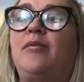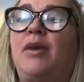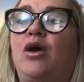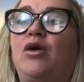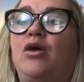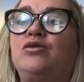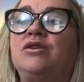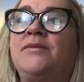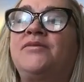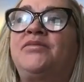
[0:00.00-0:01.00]
about
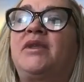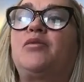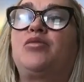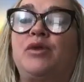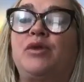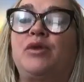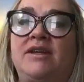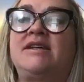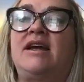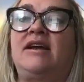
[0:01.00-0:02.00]

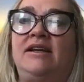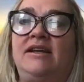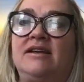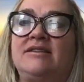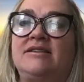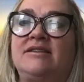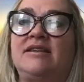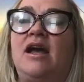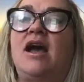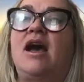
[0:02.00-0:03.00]
breathing techniques,